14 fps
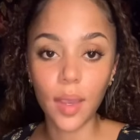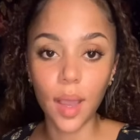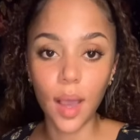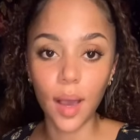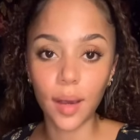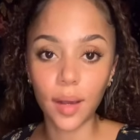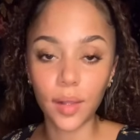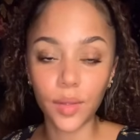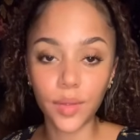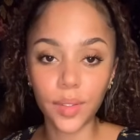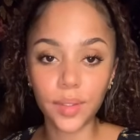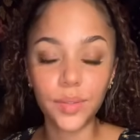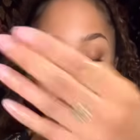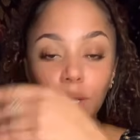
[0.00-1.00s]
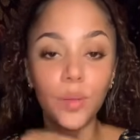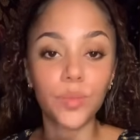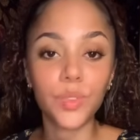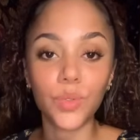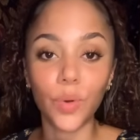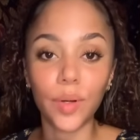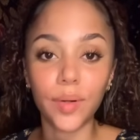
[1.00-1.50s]
Hello there, Anonymous
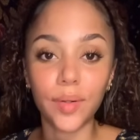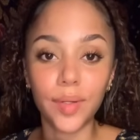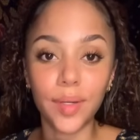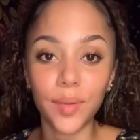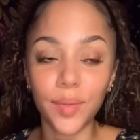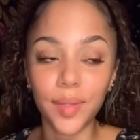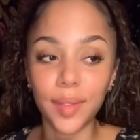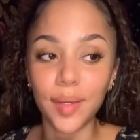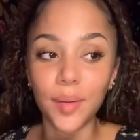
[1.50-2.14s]
Oracle here with a